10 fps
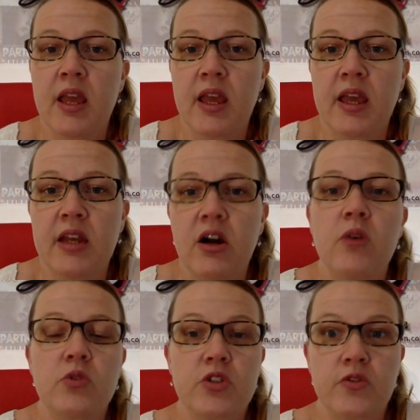And I
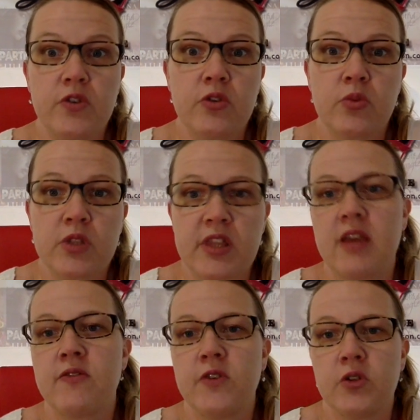want to feel what
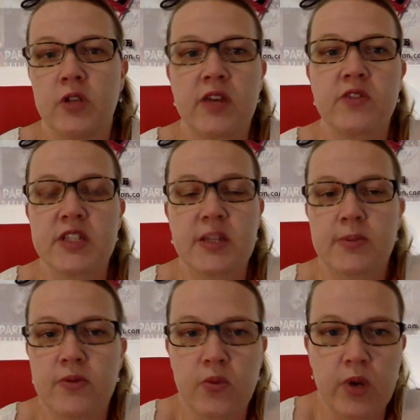they feel every step
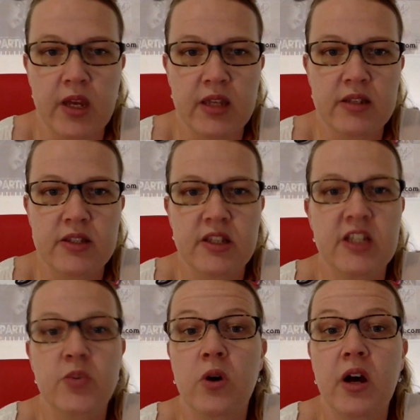of the way. So
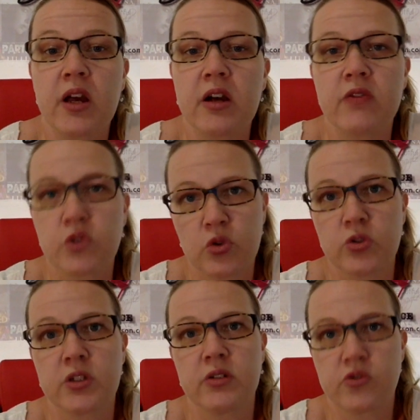that's why I've
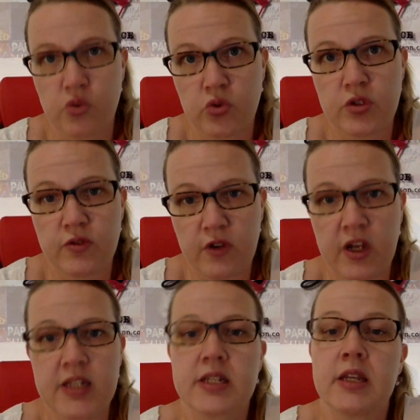called it Drawn to
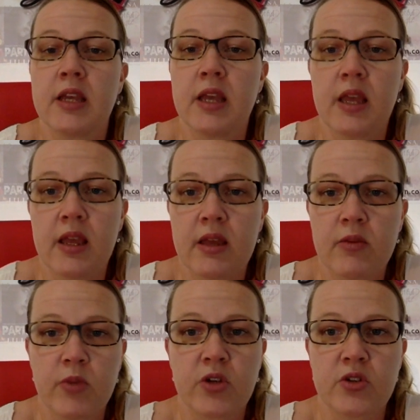Fight,
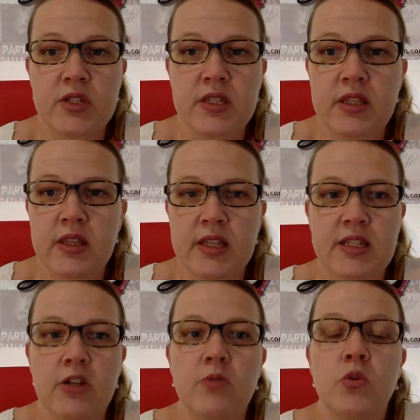because there's
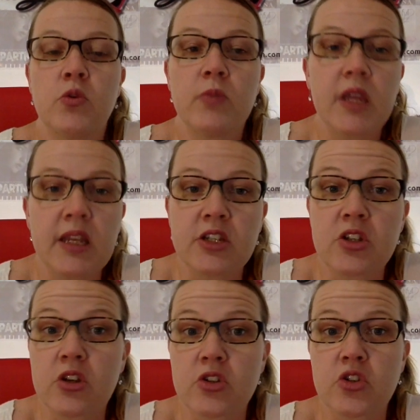a lot more meaning to
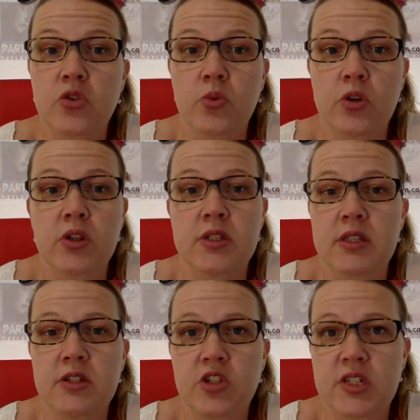those two words
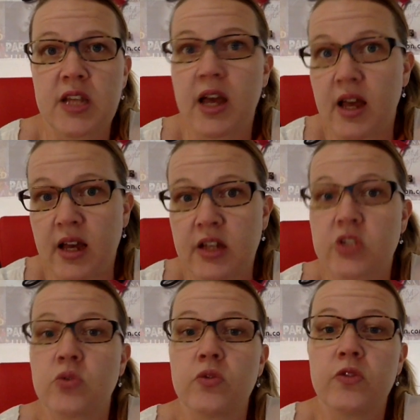than just art
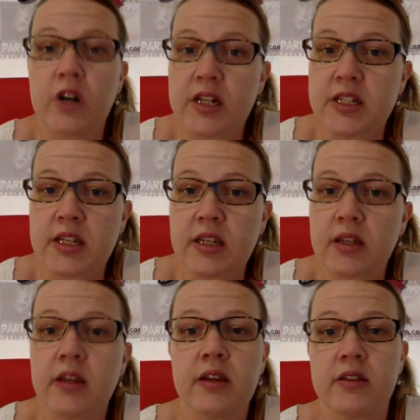or fighting.
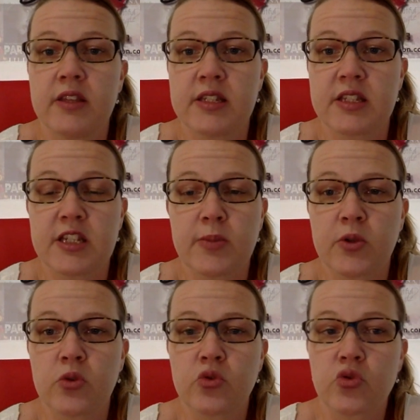There's the
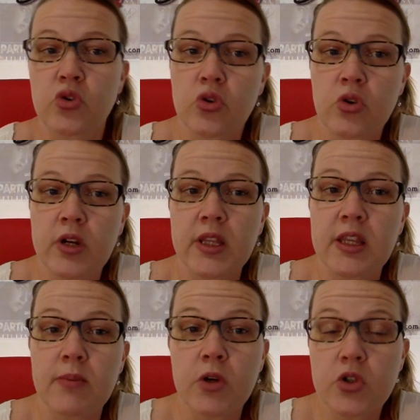typical draw and
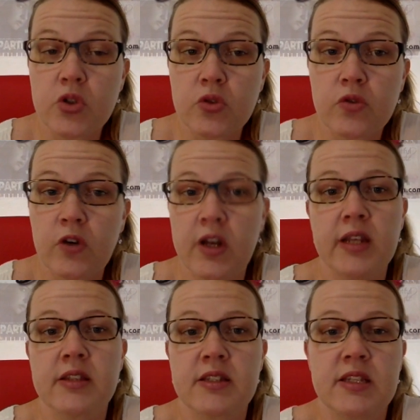the emotional
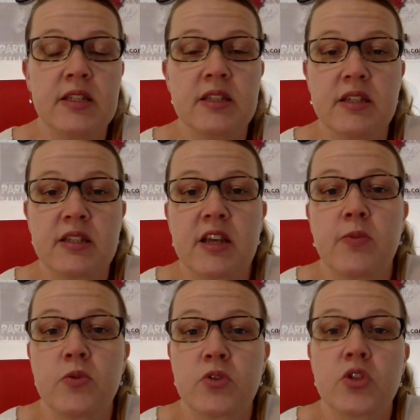fight that sends these
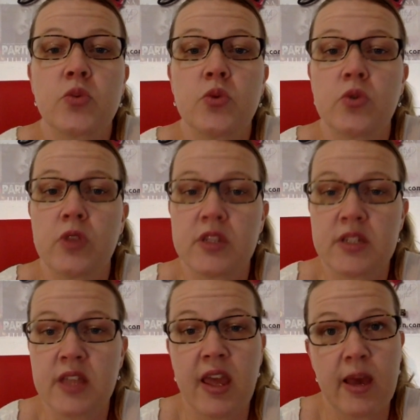couples towards
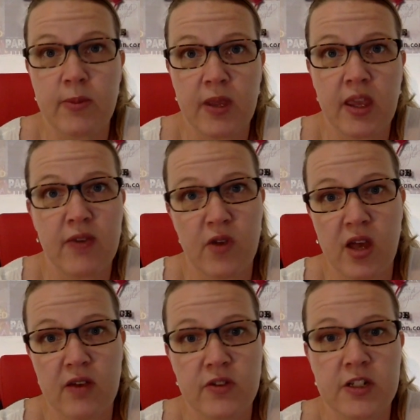their happy ever
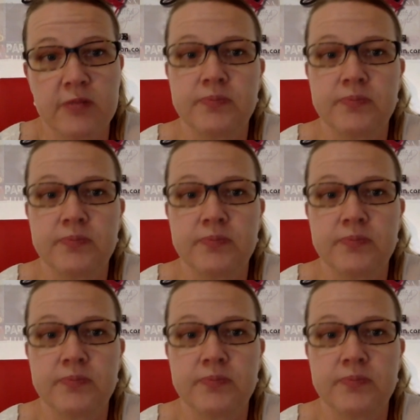after.